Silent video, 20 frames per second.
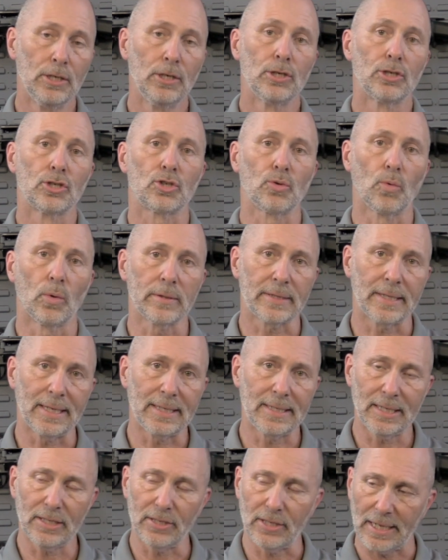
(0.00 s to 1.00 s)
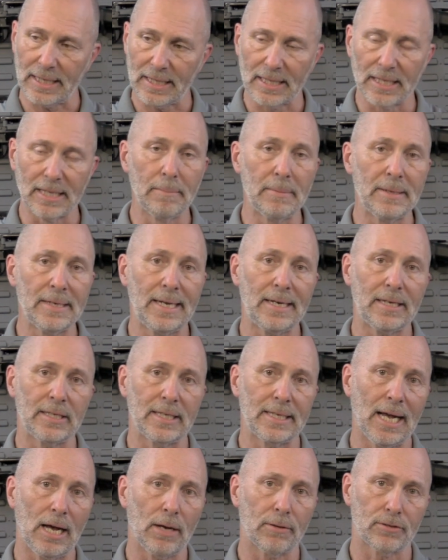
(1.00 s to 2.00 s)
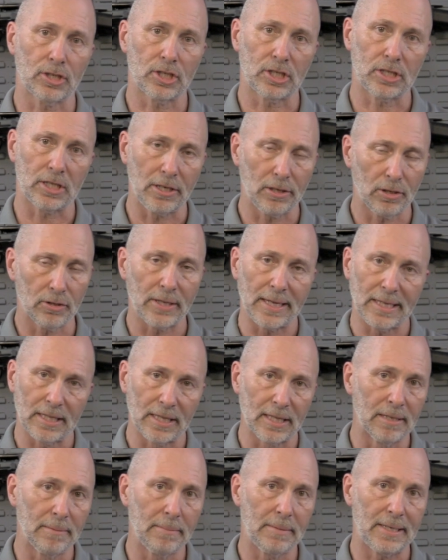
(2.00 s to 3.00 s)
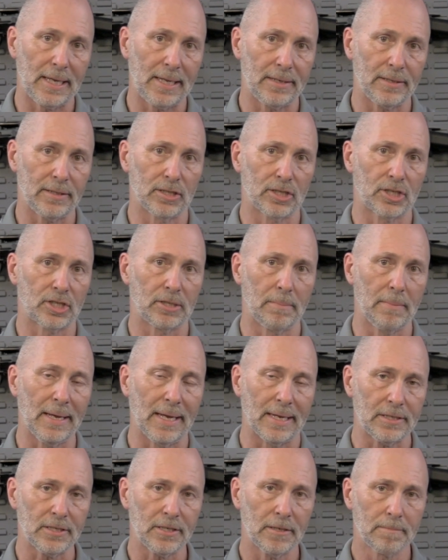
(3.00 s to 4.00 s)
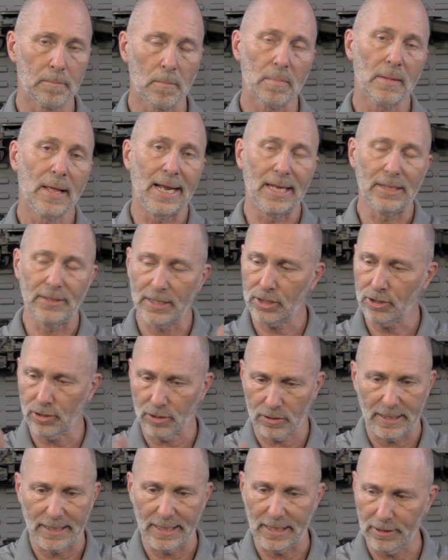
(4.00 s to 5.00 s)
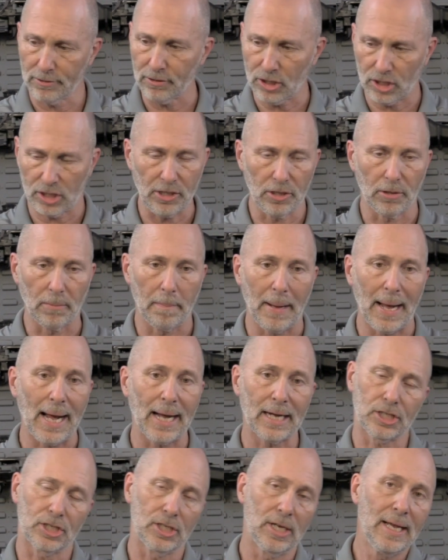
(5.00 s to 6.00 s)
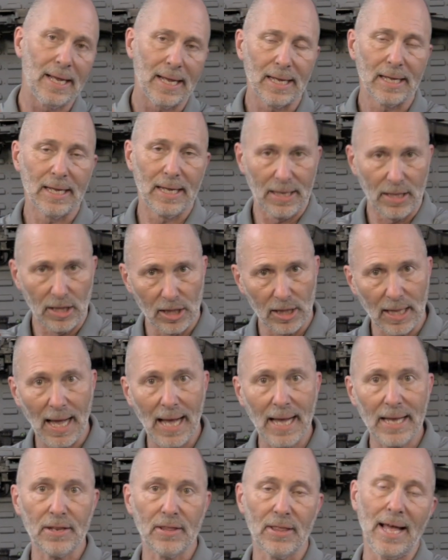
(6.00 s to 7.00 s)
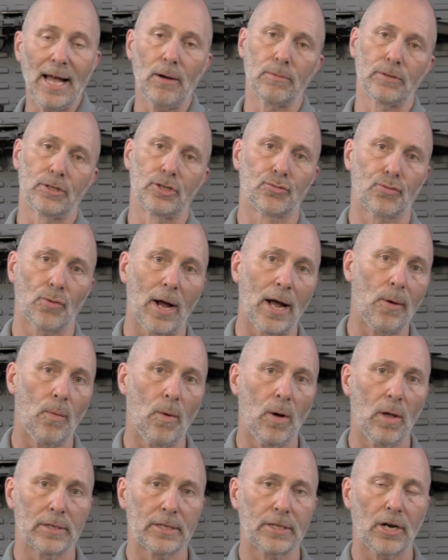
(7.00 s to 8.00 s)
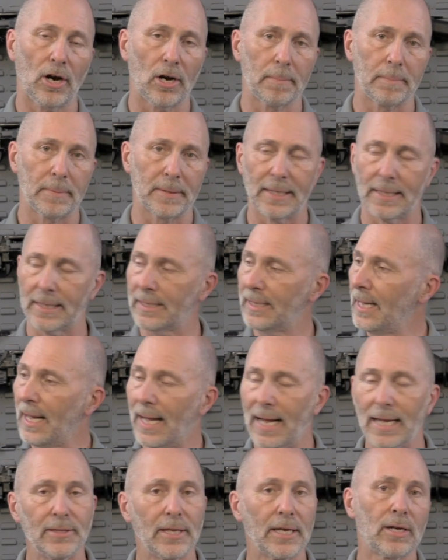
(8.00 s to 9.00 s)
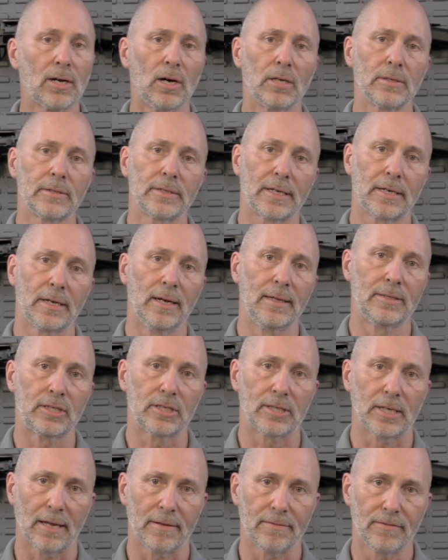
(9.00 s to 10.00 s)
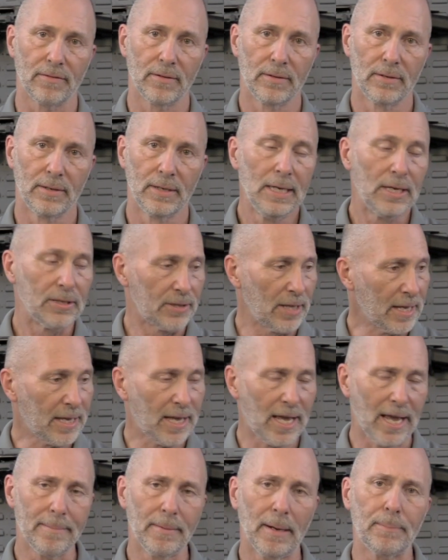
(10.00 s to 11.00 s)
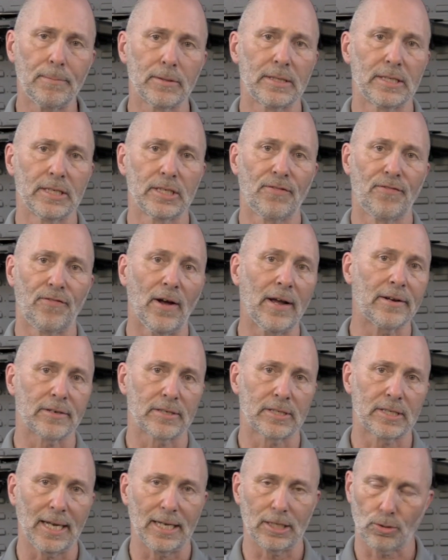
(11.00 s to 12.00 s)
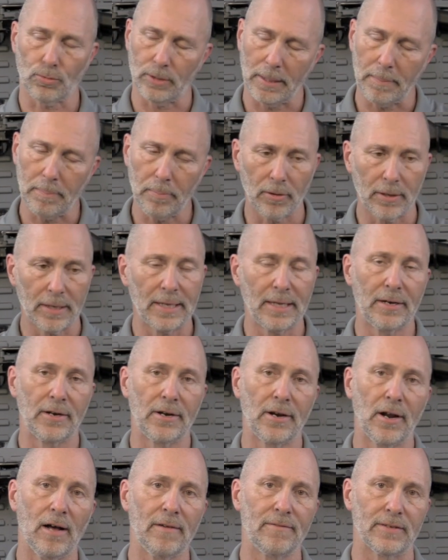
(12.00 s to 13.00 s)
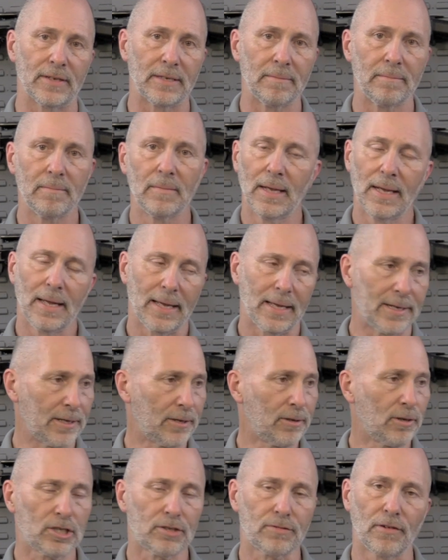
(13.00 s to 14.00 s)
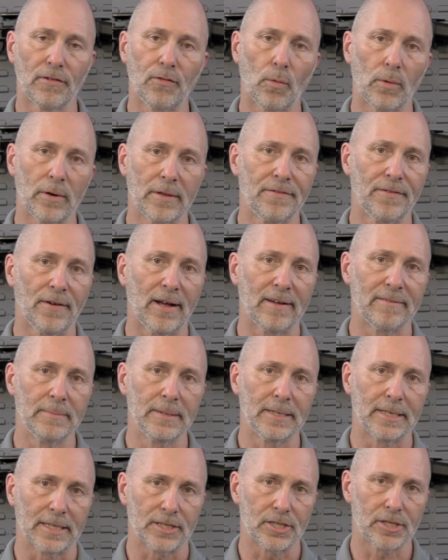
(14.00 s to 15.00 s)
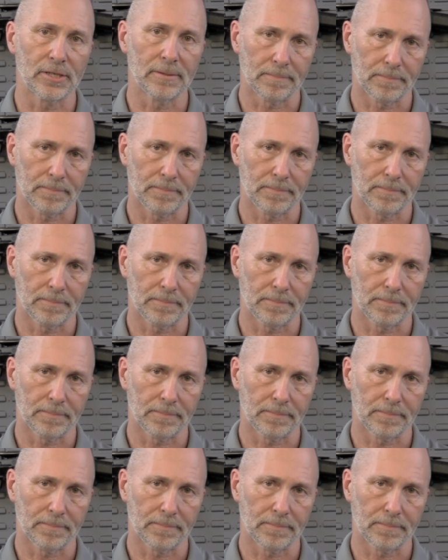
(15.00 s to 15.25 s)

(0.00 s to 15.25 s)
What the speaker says: So what they did, they eliminated the outer steel, they eliminated the cement, and they took the inner steel box, lined that with drywall and carpeting, and they called it a gun safe. They came up with this fire test where they put it in an oven and it cooks for 45 minutes.